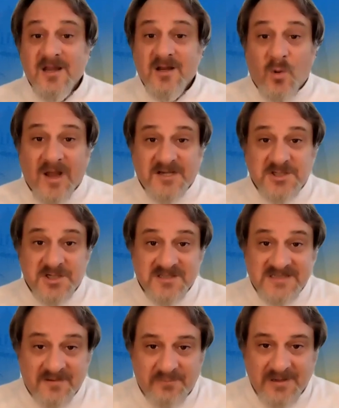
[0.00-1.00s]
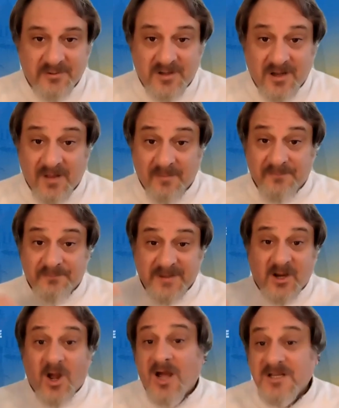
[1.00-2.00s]
questions that people come up
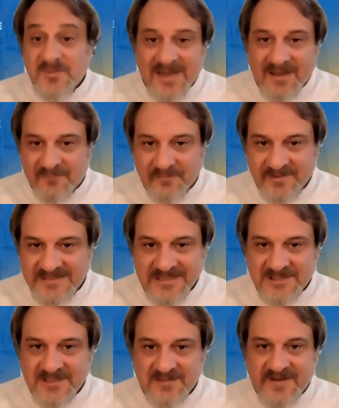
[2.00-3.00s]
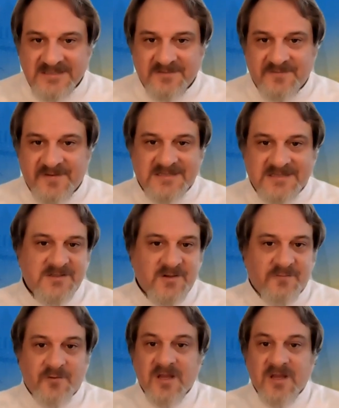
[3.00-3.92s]
because we haven't been teaching face-to-face and so forth.